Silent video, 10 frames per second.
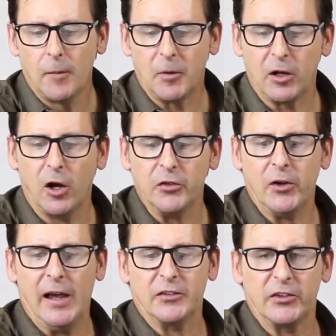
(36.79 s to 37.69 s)
but it
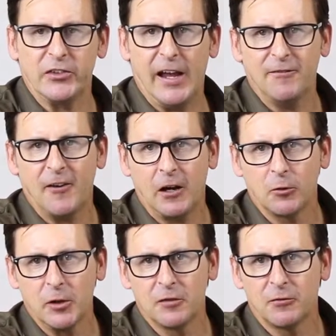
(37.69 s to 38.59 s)
also has a sapphire
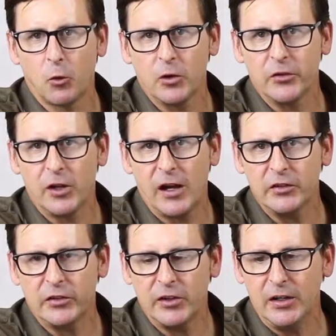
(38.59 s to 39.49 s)
reinforced
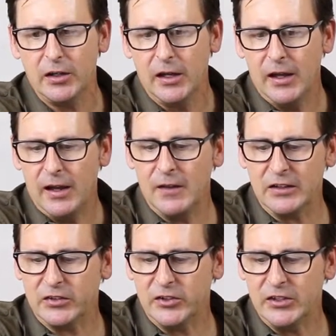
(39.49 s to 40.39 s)
nonstick, and
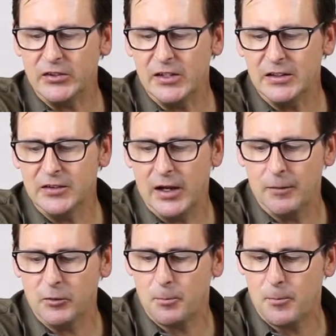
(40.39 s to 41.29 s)
that's 16
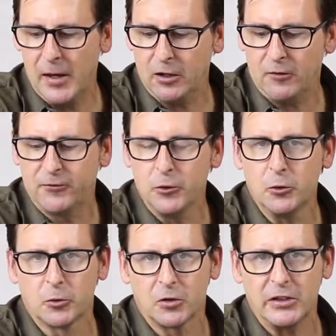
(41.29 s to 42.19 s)
times better
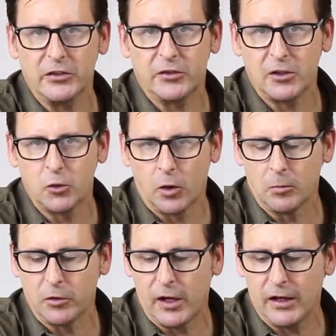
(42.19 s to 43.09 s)
food release than
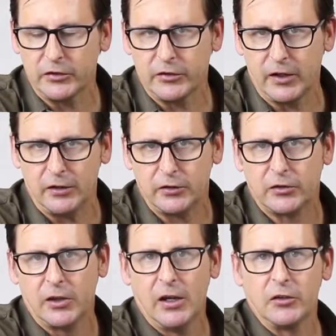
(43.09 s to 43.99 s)
normal
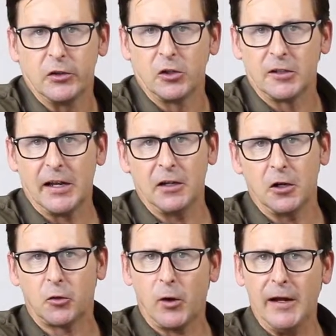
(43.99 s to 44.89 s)
nonsticks. So you're getting
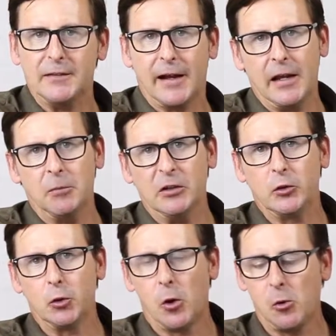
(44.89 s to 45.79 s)
a great dynamic
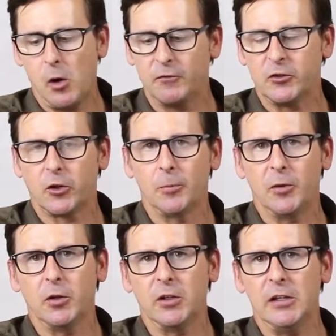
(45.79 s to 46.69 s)
duo of
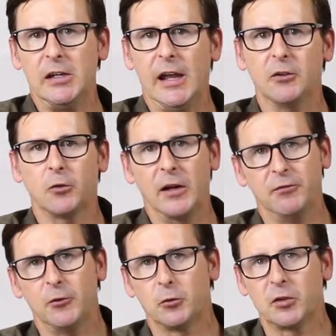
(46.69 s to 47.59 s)
durability and great
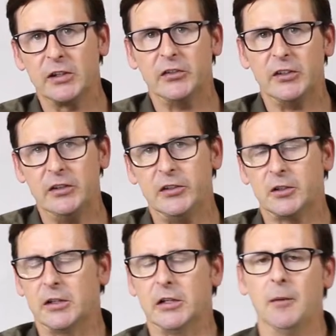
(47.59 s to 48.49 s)
food release, easy
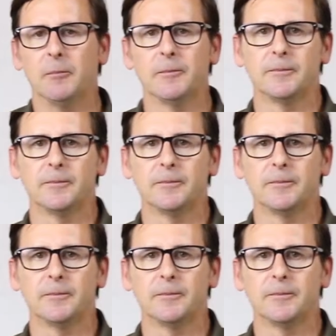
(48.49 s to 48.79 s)
cleanup.